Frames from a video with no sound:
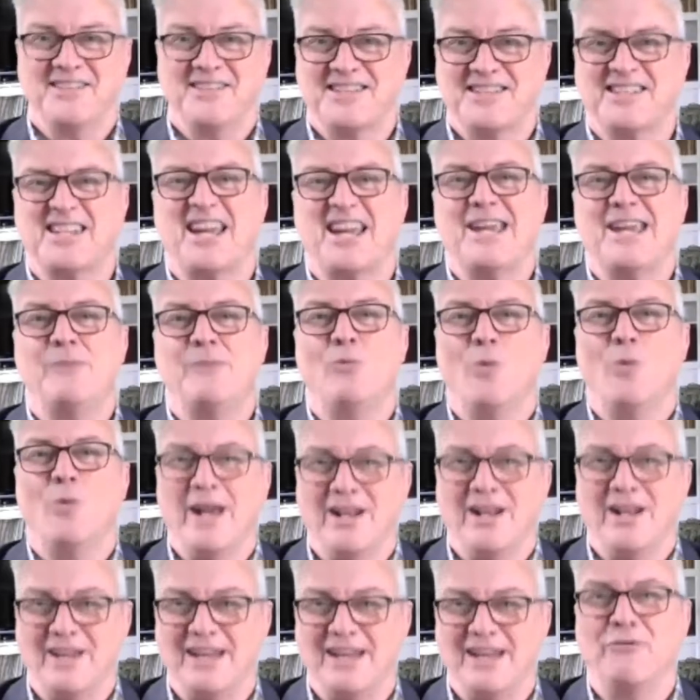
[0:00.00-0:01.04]
the same
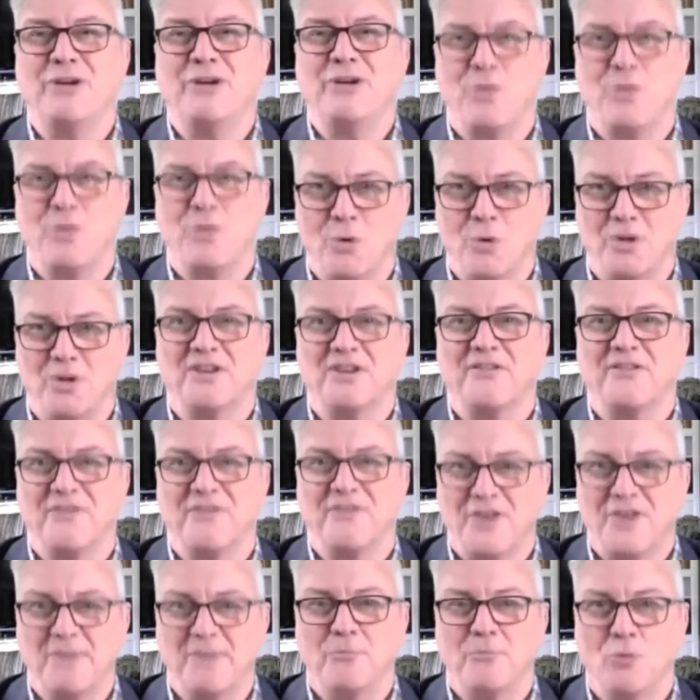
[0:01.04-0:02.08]
well every quarter to
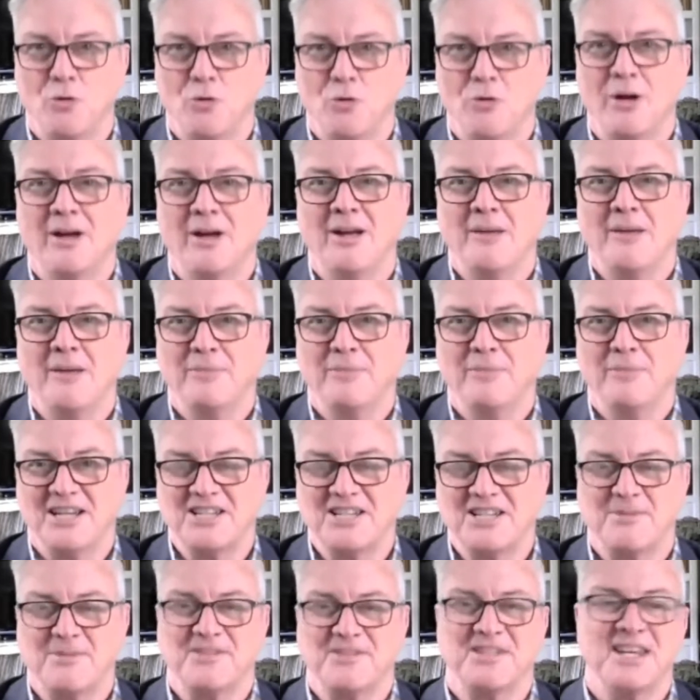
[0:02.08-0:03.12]
find
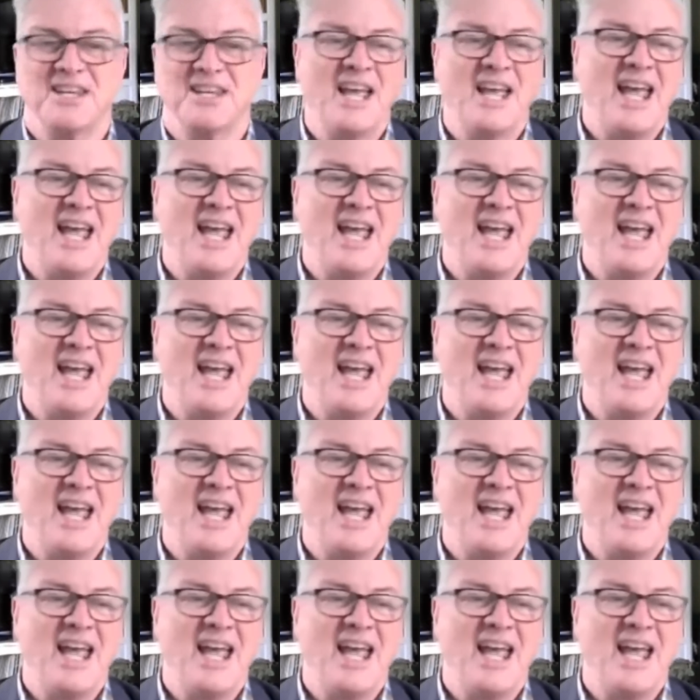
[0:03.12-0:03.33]
placements.